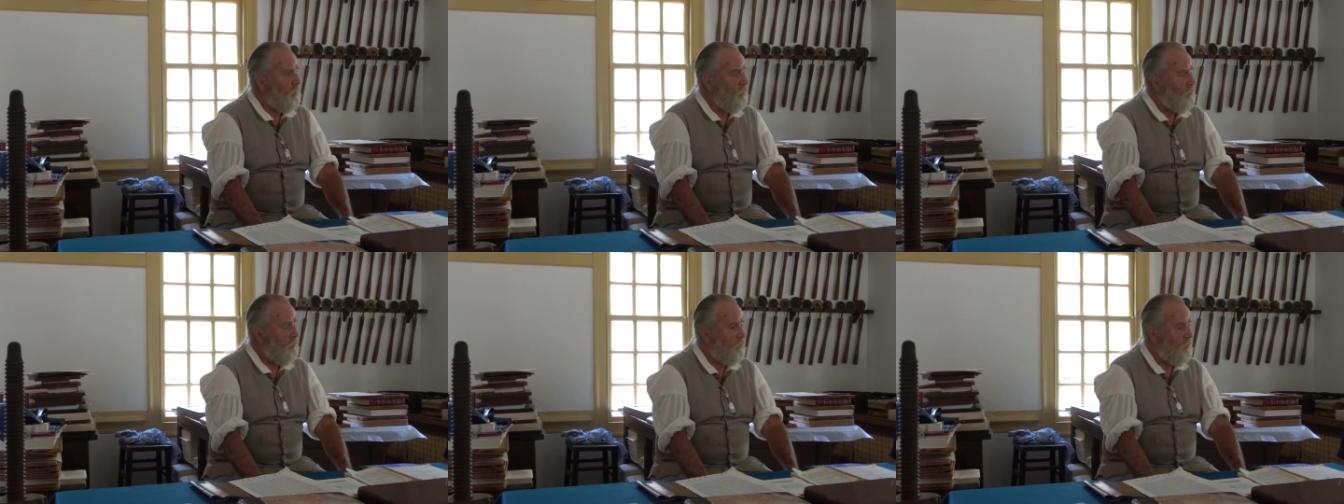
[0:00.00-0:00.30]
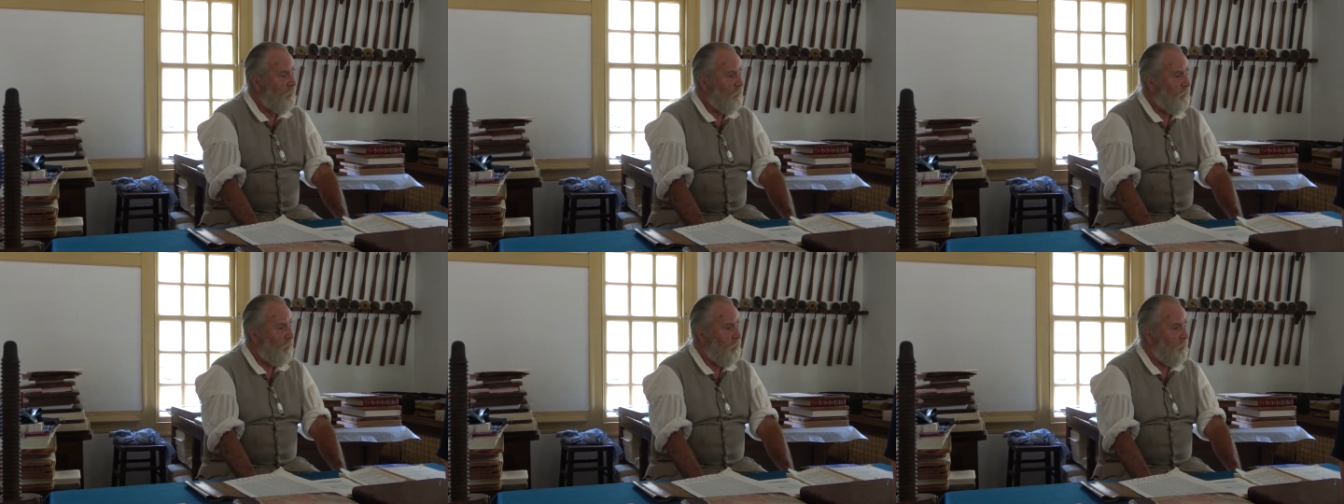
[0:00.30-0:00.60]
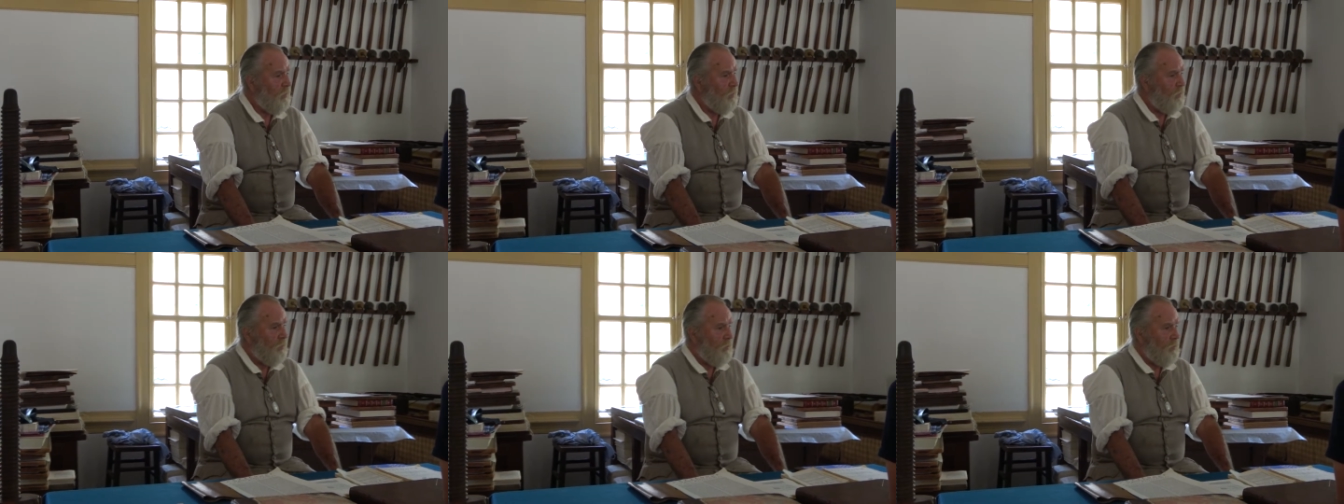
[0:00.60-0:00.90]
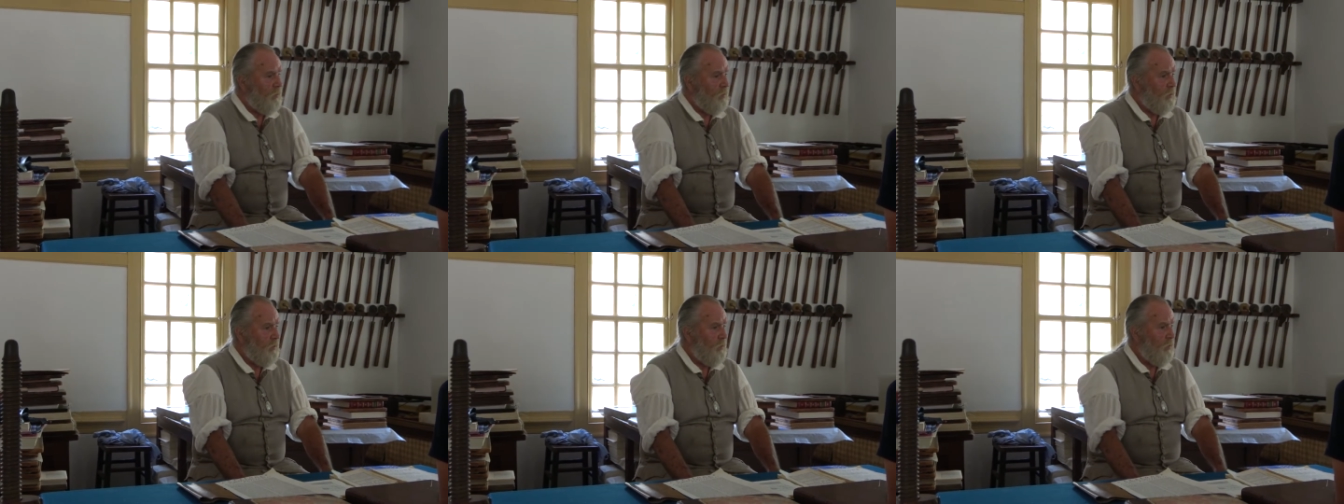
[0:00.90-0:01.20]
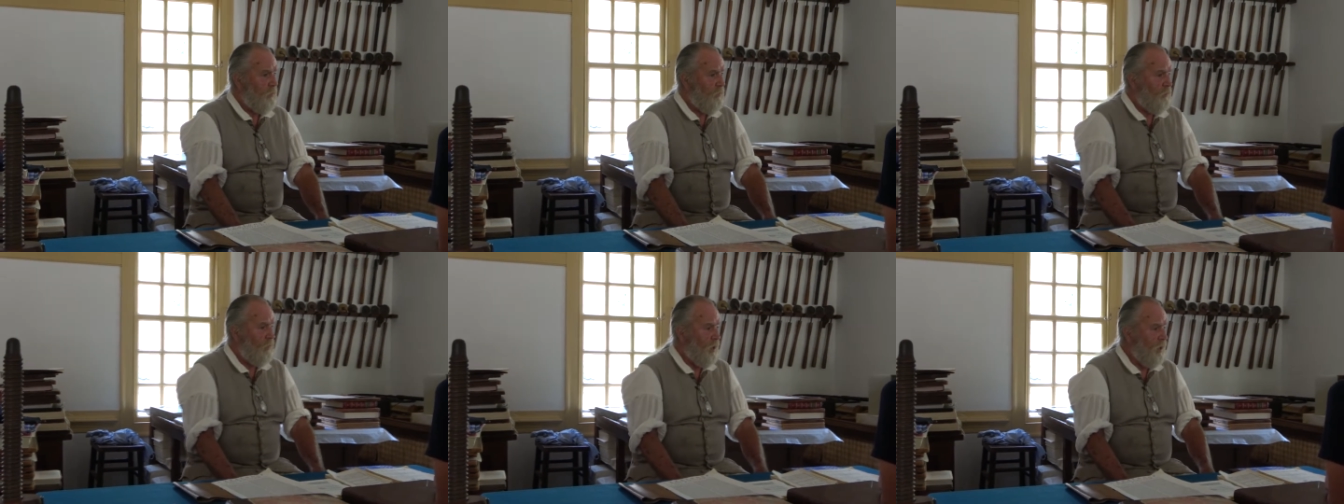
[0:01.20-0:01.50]

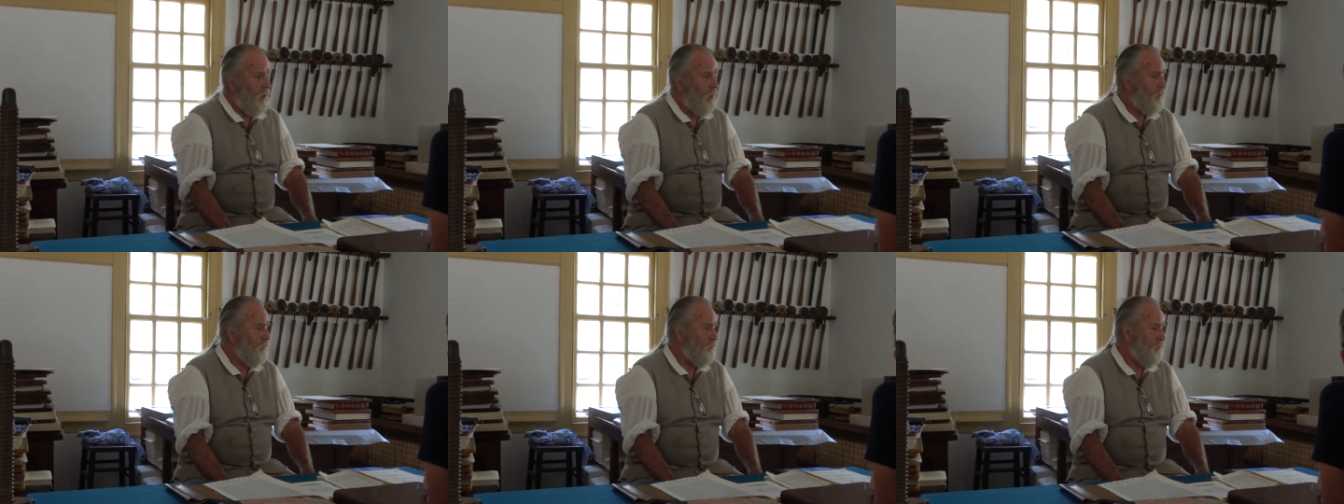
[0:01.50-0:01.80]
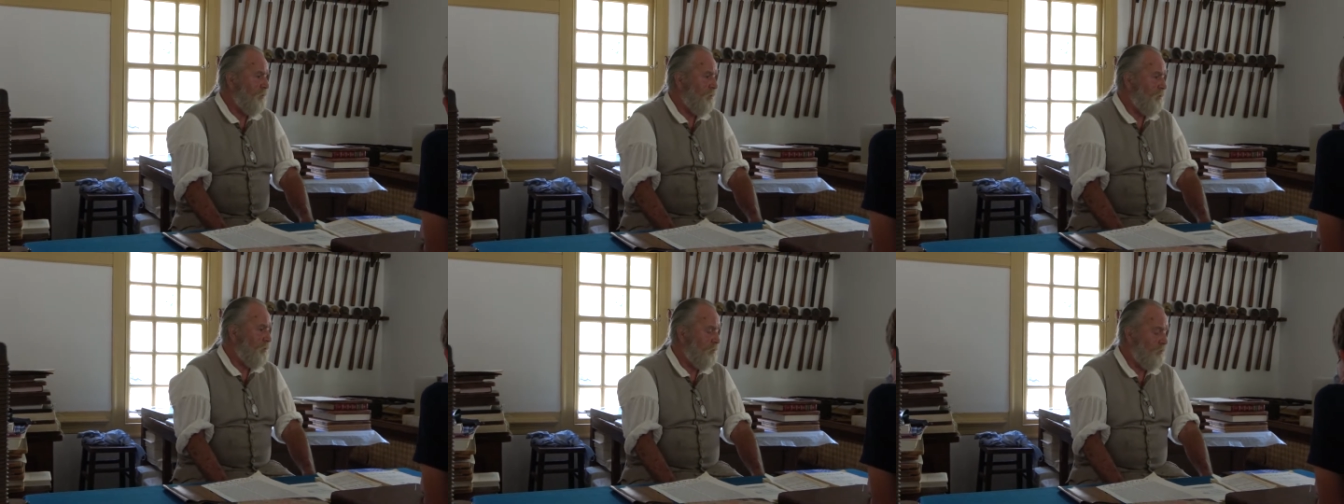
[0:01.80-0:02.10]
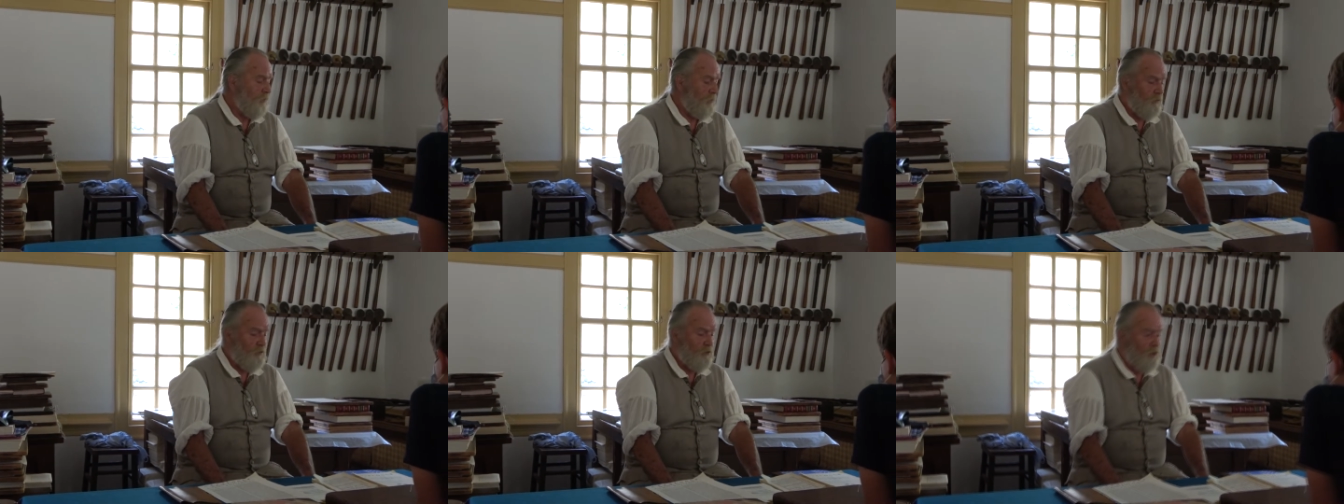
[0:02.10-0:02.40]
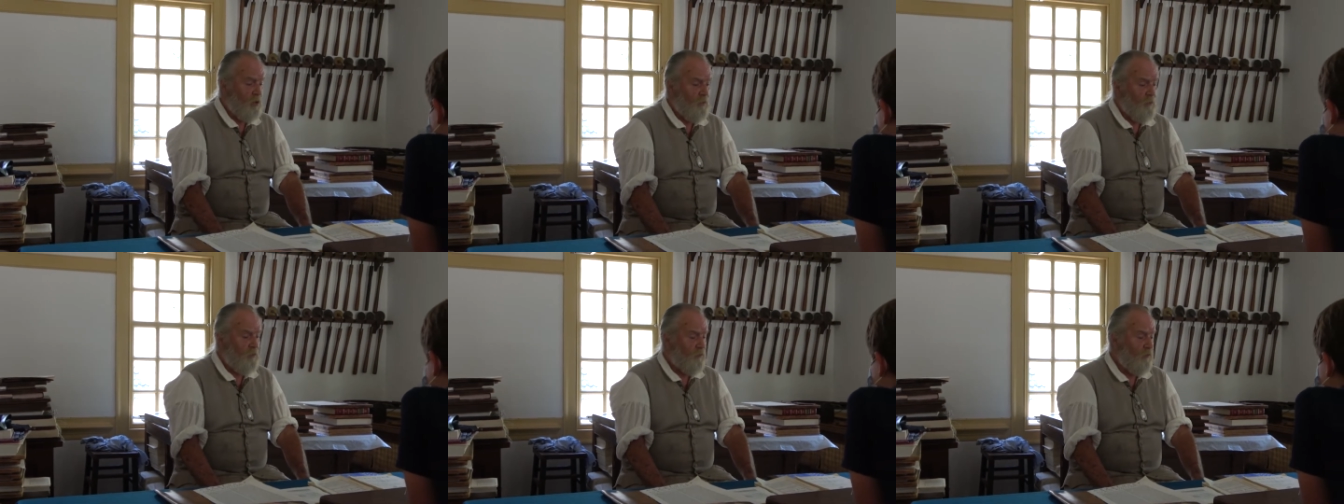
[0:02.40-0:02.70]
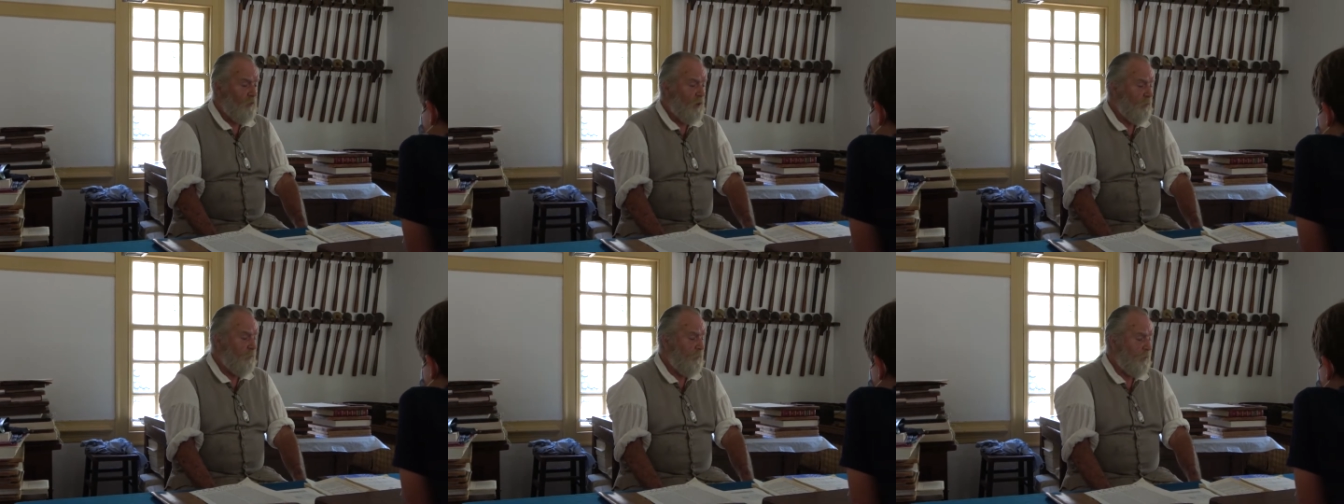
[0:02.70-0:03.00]
So, rag is it. The charm of
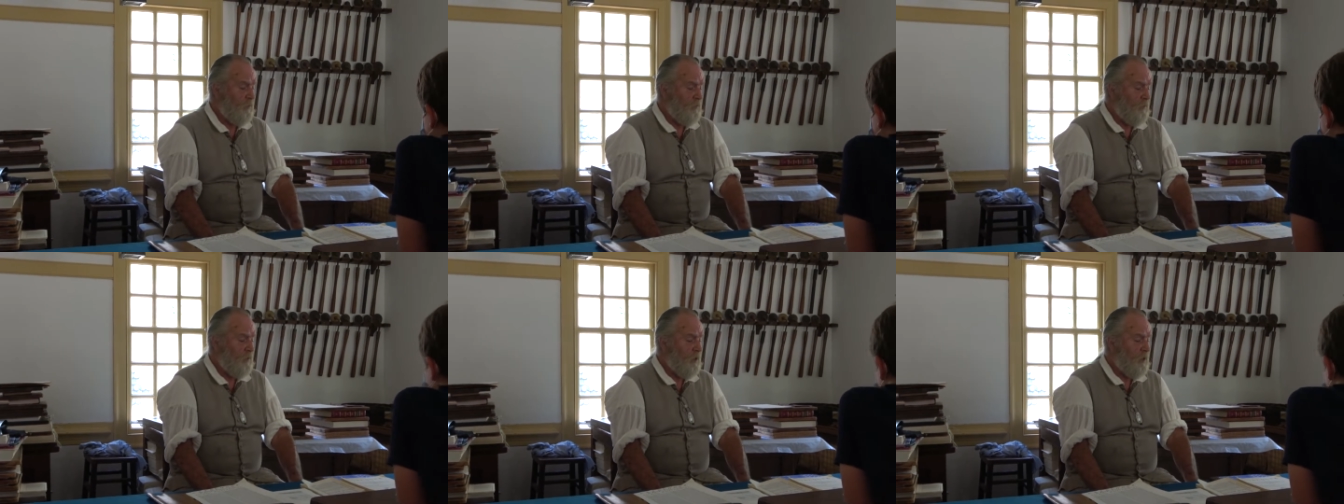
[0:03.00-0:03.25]
rag paper, the